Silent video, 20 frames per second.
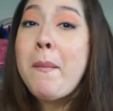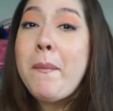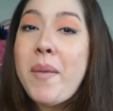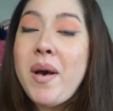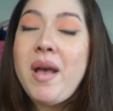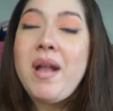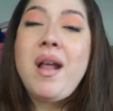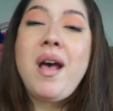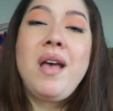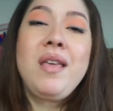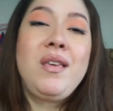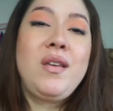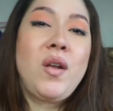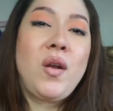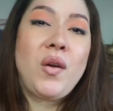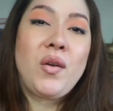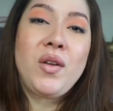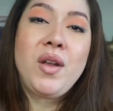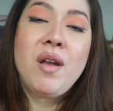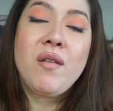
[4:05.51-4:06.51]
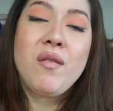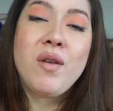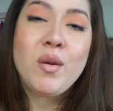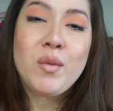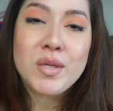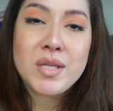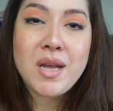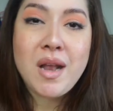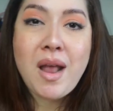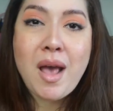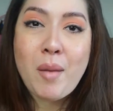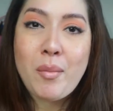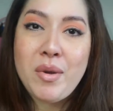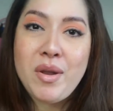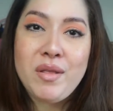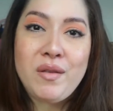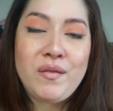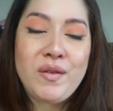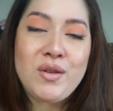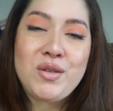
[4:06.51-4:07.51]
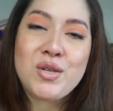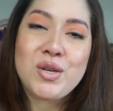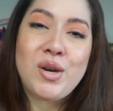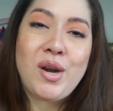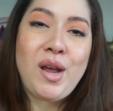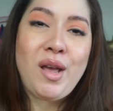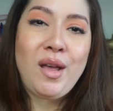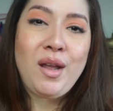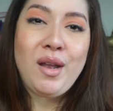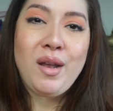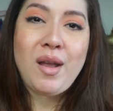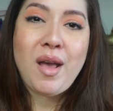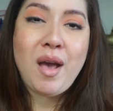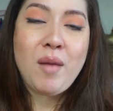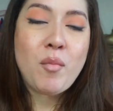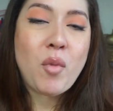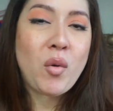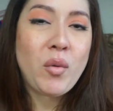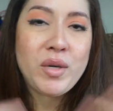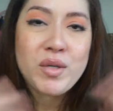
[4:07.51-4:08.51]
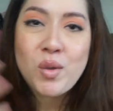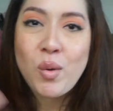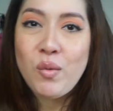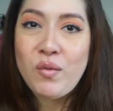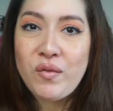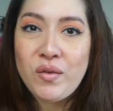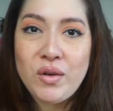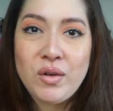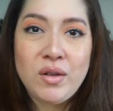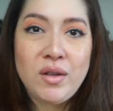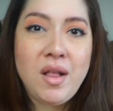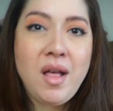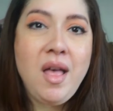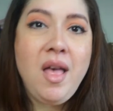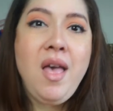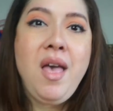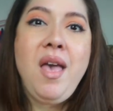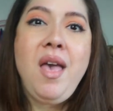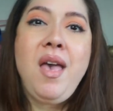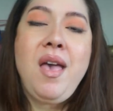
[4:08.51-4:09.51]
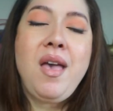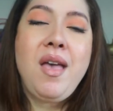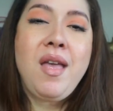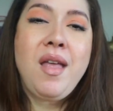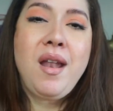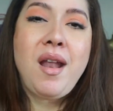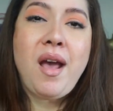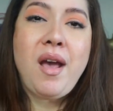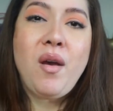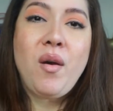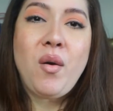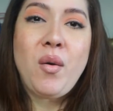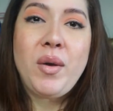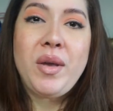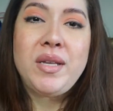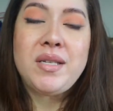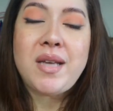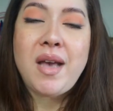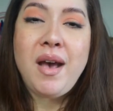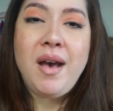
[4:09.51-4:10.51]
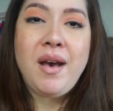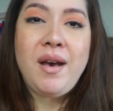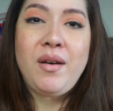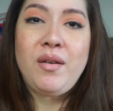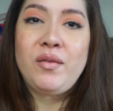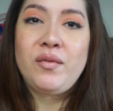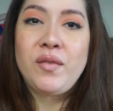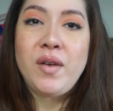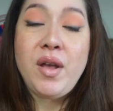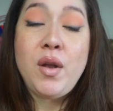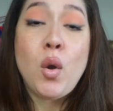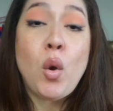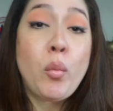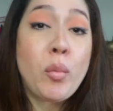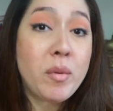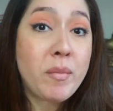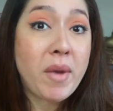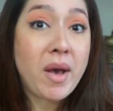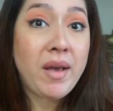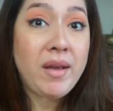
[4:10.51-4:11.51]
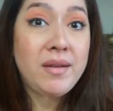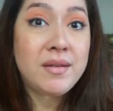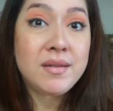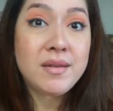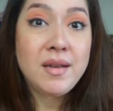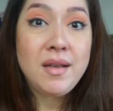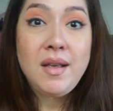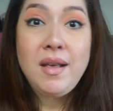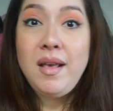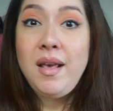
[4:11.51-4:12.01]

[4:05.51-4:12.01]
But you know, you never know what's going to happen in the future, and I'm always hopeful, and I always have an open mind,